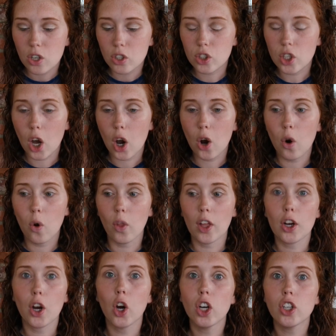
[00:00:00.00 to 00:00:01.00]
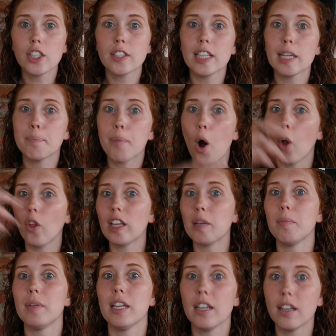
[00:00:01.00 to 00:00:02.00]
So like her just like
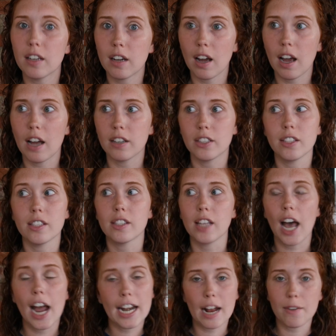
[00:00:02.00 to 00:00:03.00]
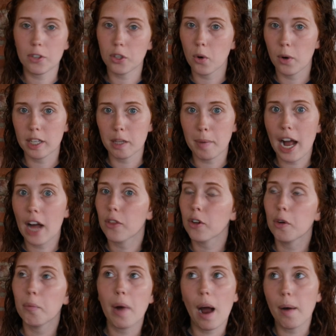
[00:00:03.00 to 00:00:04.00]
pulling me to the side after going to the
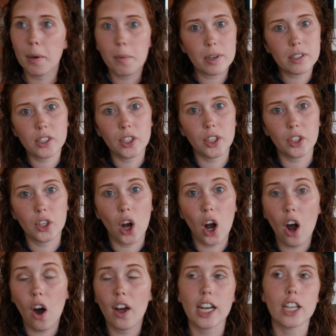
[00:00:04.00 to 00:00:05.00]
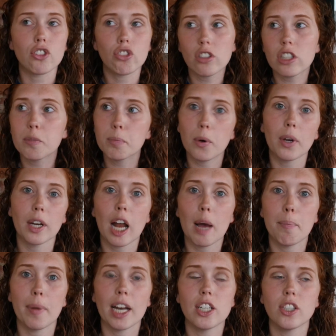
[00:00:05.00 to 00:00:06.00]
bathroom probably wasn't a good call, and I should have spoken
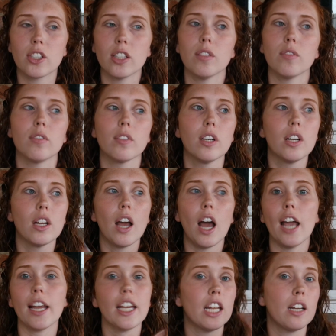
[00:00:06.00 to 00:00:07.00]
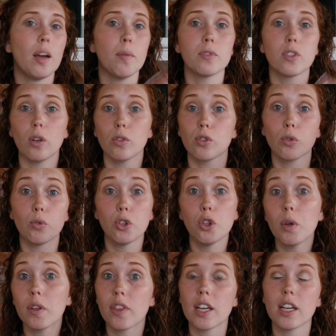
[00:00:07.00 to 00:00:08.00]
up, but I just didn't. Again, I was also
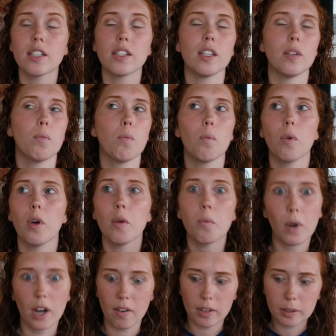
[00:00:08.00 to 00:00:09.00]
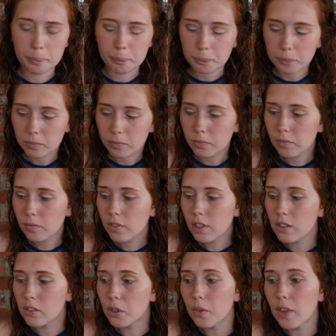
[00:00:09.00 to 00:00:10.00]
new at this and whatever.
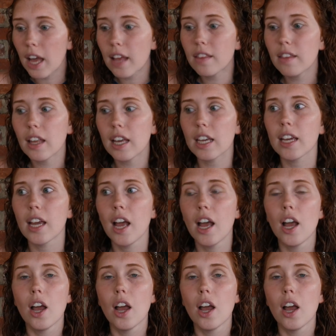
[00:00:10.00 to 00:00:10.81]
So then like